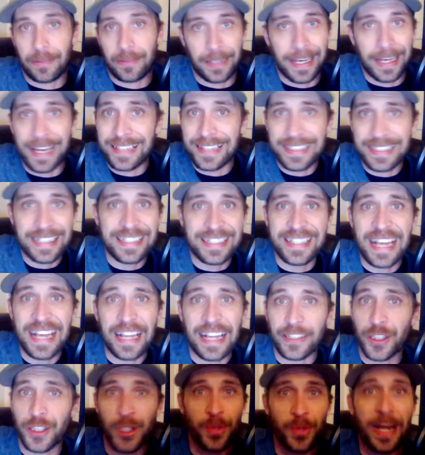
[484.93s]
as I said,
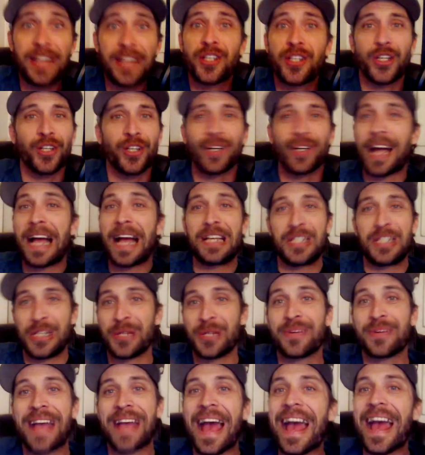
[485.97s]
treasure as you
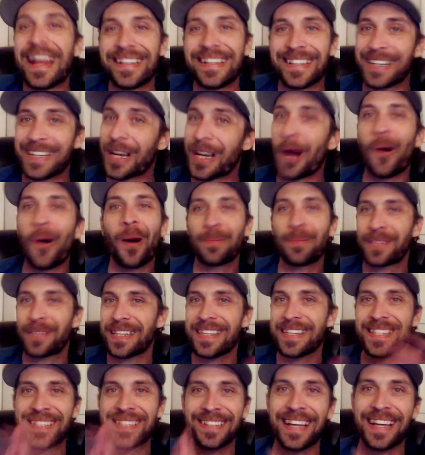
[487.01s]
can to go up to the
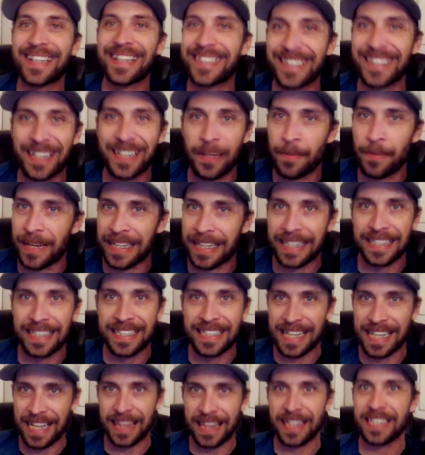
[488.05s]
selection committee and
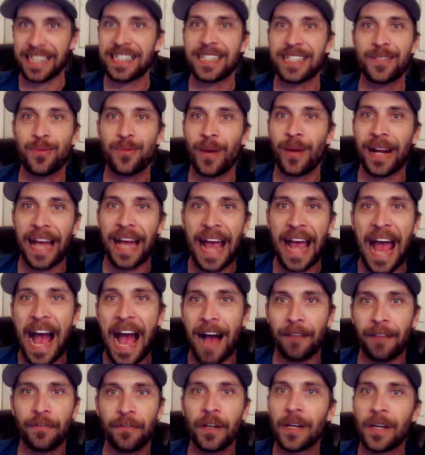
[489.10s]
say, this is what I
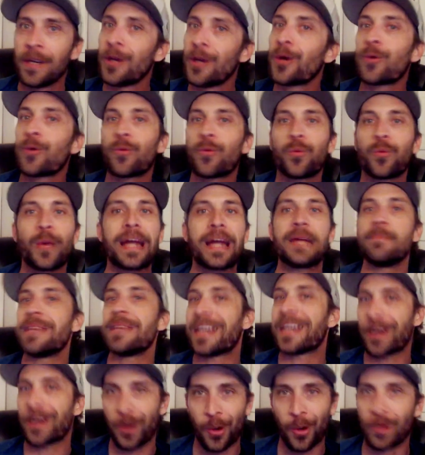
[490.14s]
have, rate me
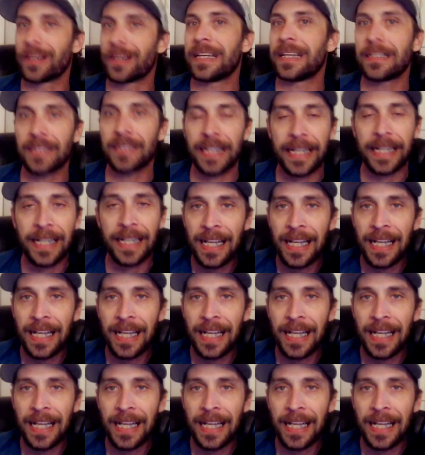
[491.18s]
accordingly.